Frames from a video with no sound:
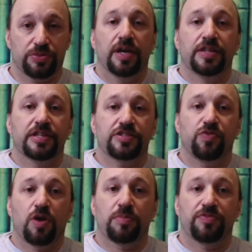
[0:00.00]
In this
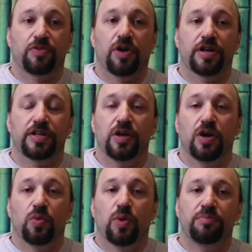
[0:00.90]
form of karate,
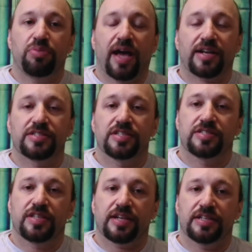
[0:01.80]
one practices
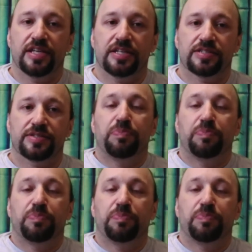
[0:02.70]
techniques